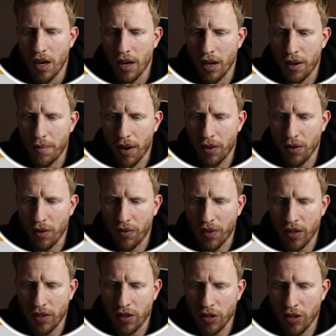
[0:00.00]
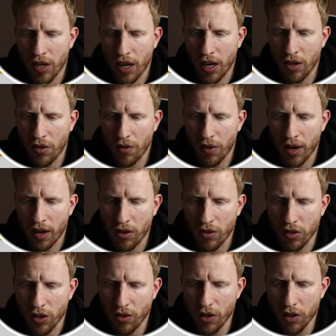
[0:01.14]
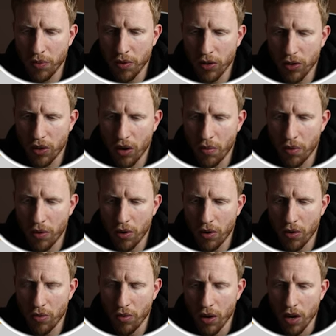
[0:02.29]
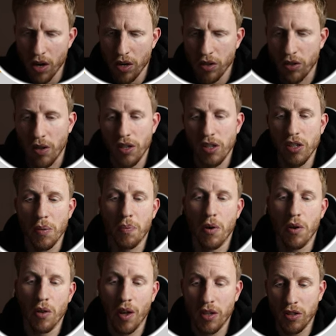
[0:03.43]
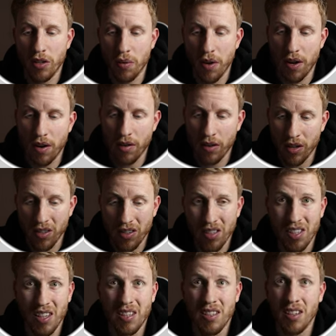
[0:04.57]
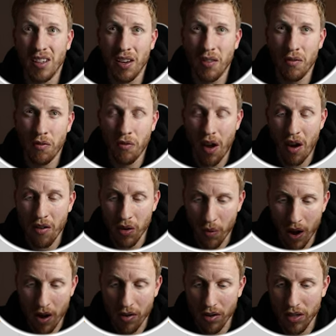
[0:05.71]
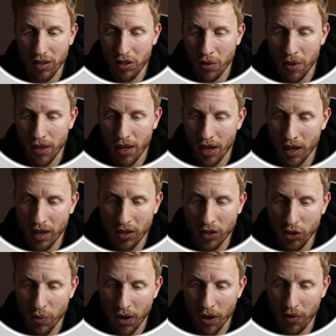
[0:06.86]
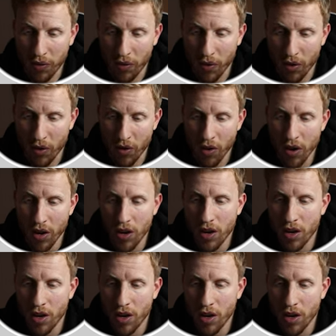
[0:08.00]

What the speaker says: I don't know if this is just taking off again because of Christmas or not, but no. So this is a product that's doing consistently very well. It's doing like 24,